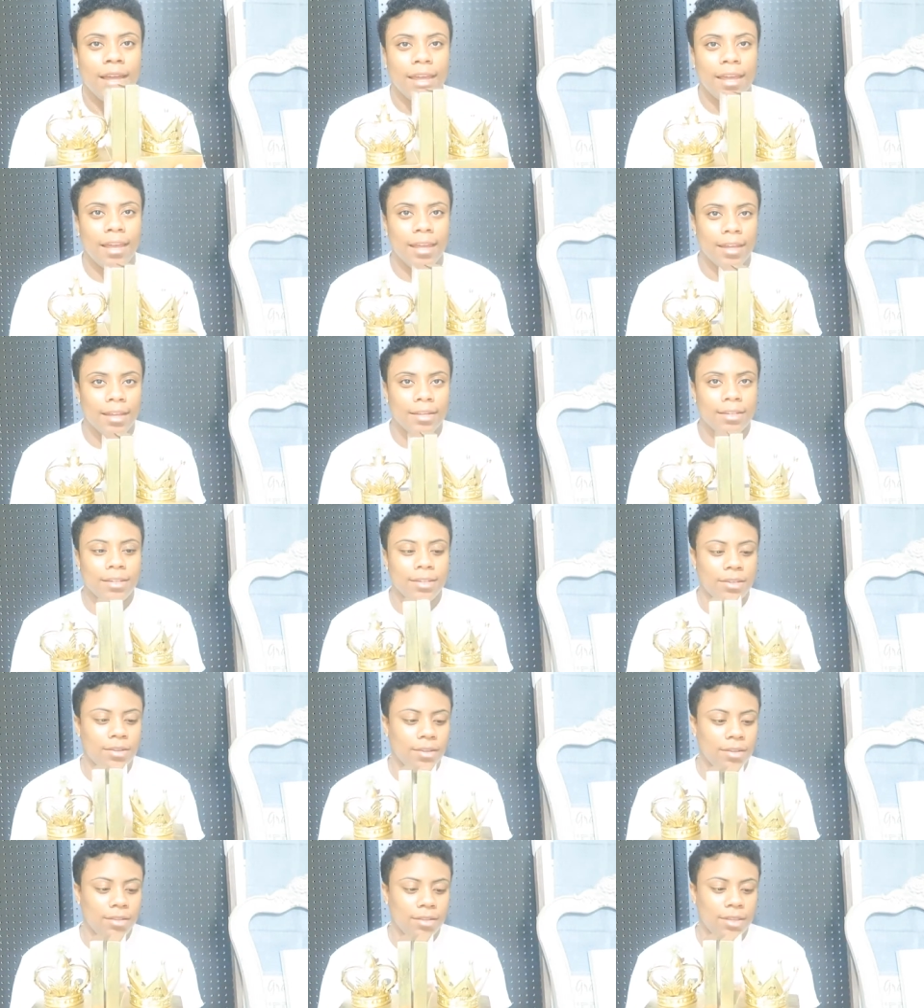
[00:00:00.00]
And
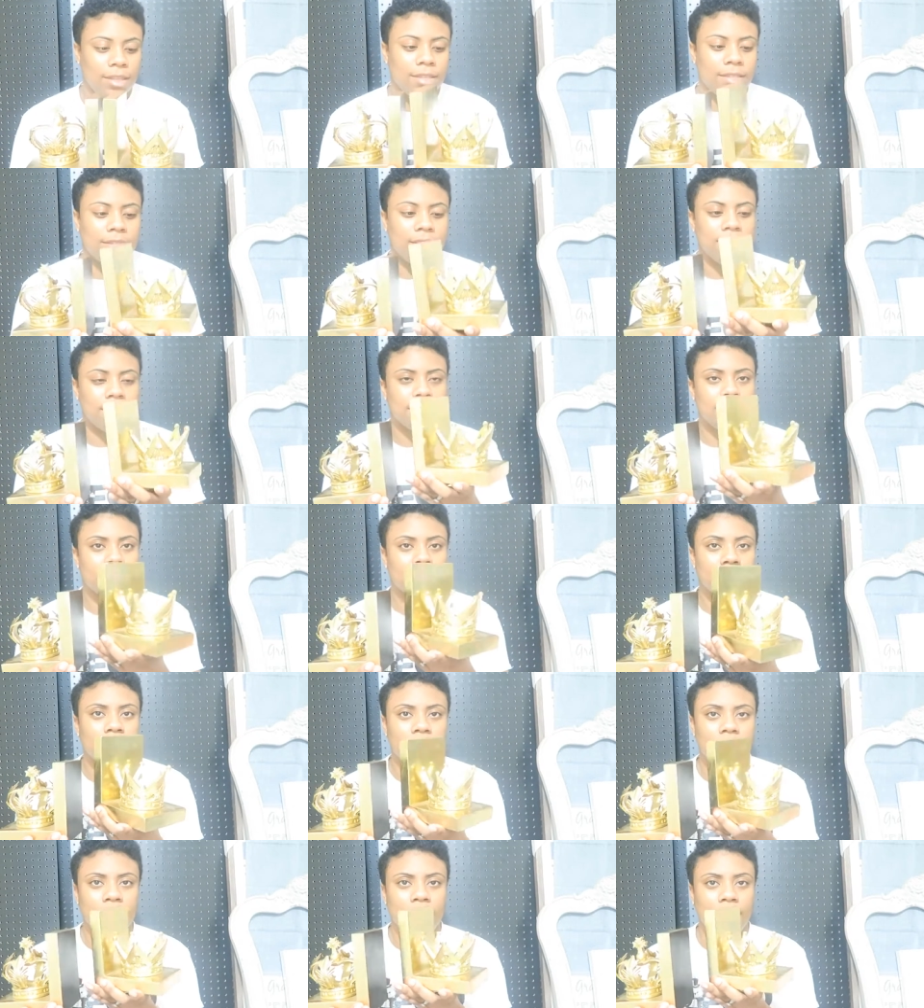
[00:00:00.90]
this is
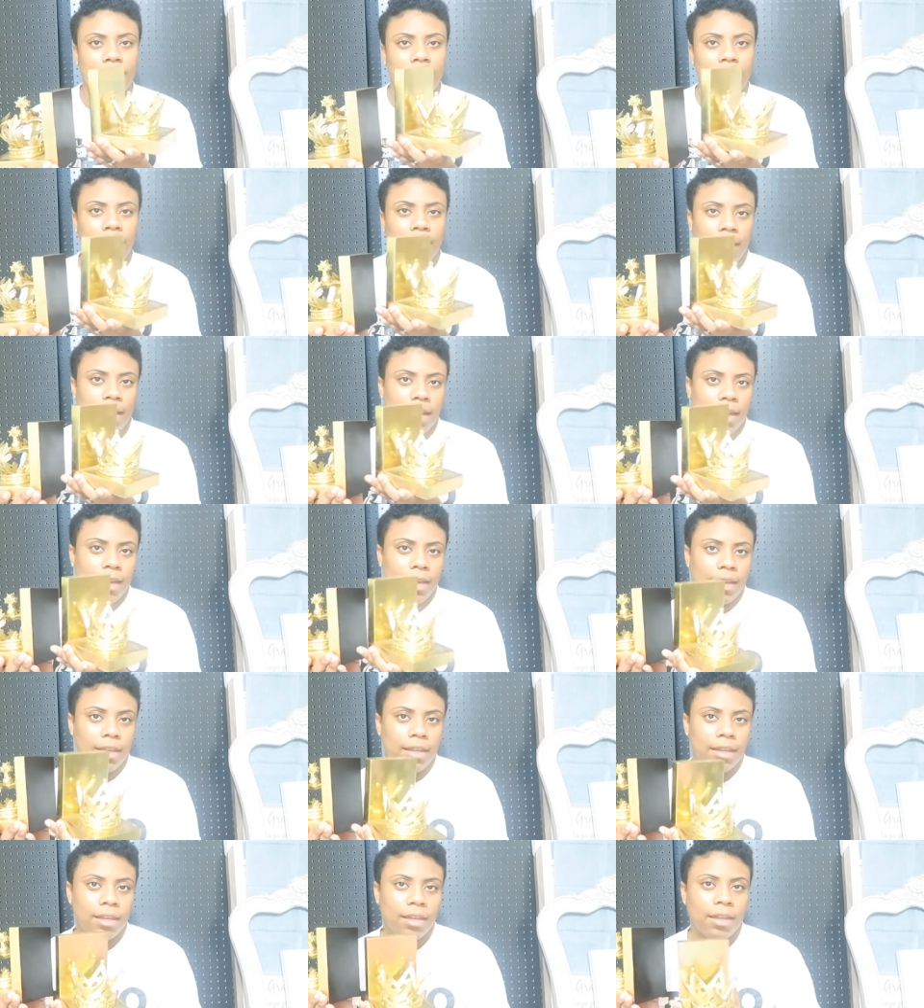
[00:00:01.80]
the
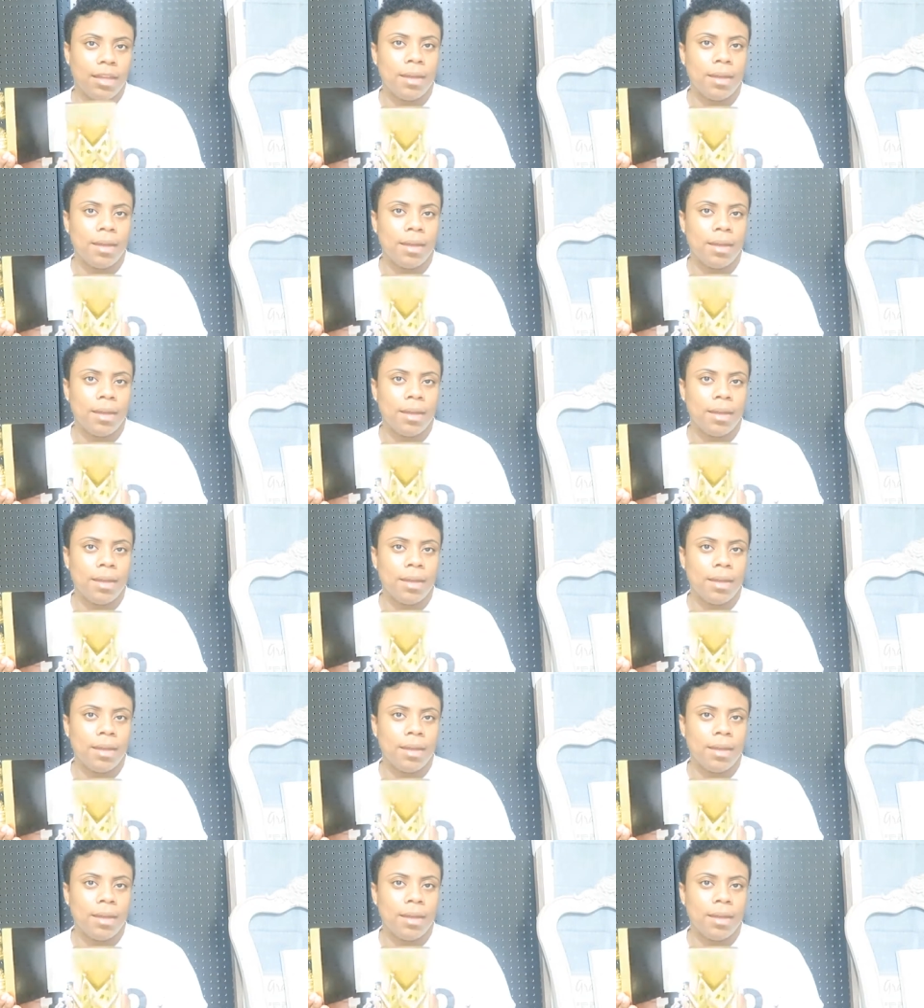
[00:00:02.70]
king.